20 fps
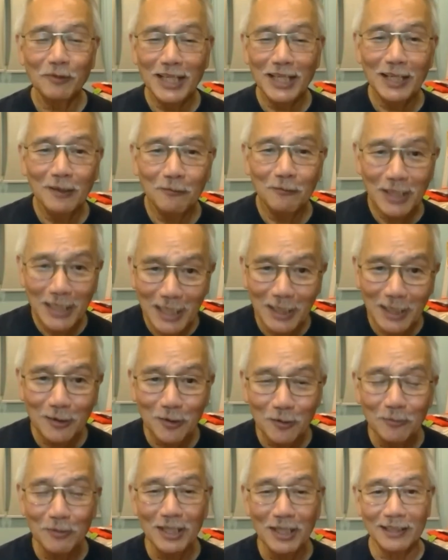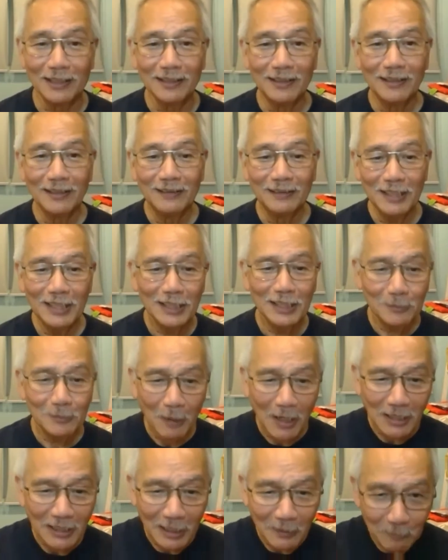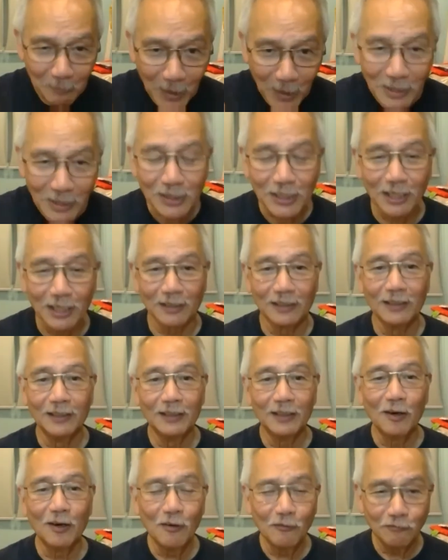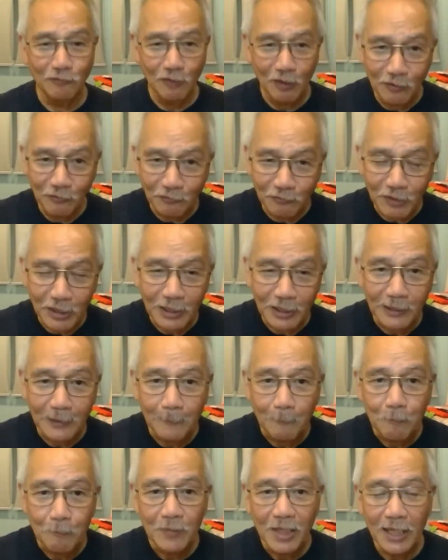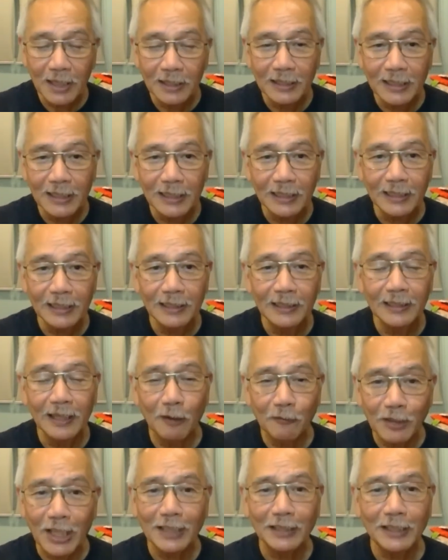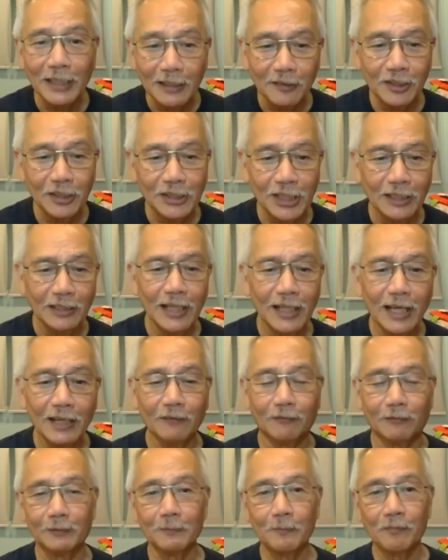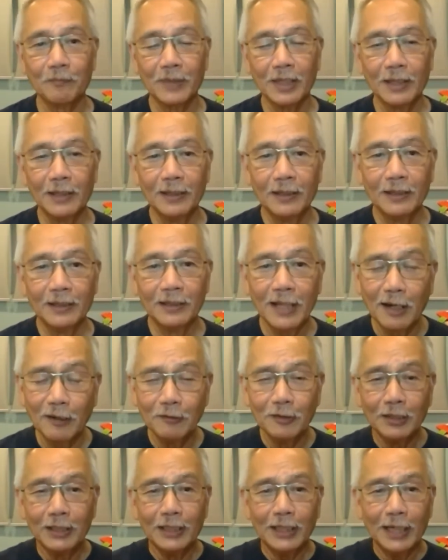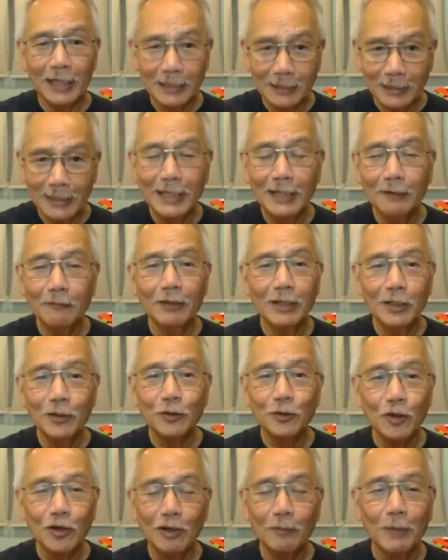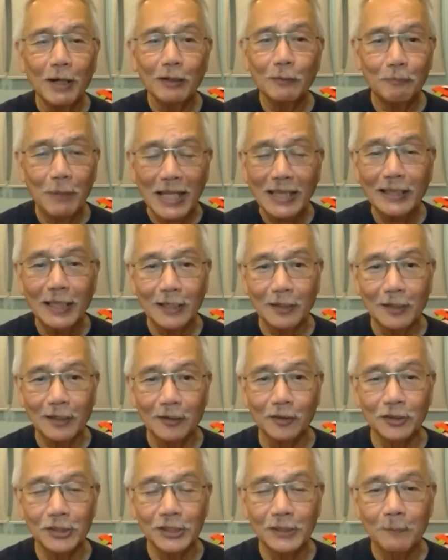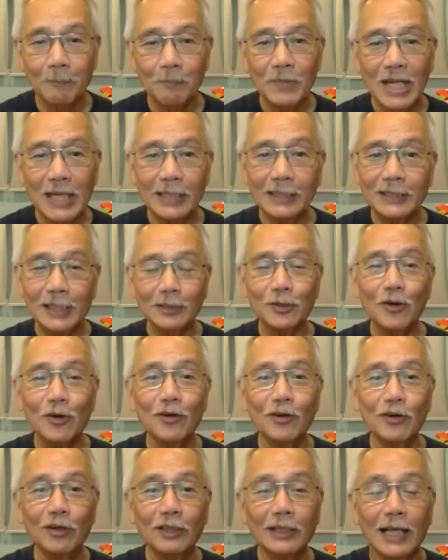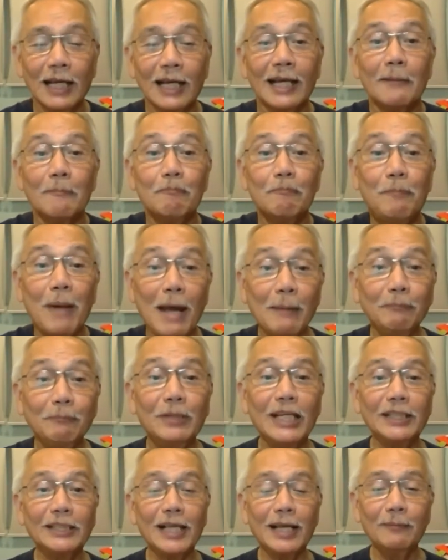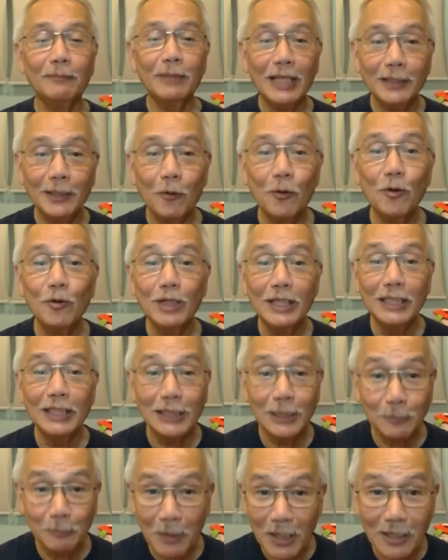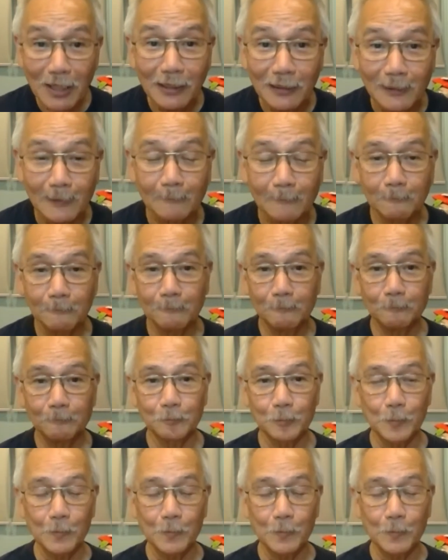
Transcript: But we we need to be. This part and parcel of of uh, the authentic Christian life. Now, again, when you talk about Pentecost, it's the so-called baptism in the Holy Spirit.